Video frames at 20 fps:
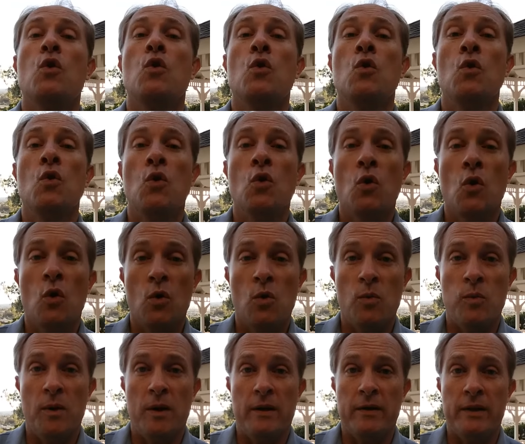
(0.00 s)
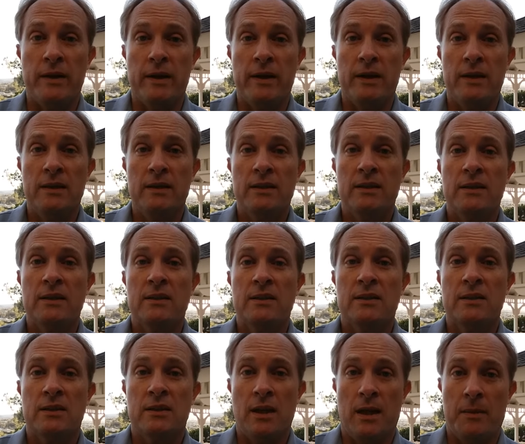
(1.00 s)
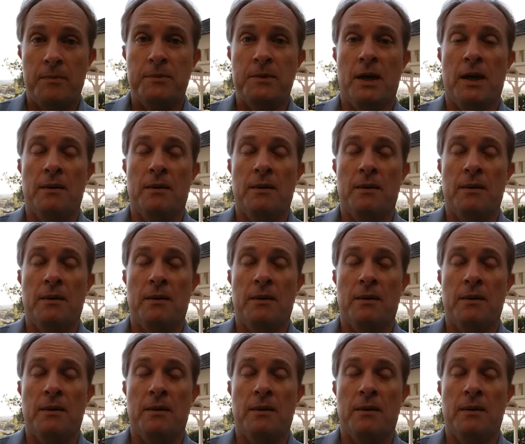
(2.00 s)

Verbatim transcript: Nobody stepped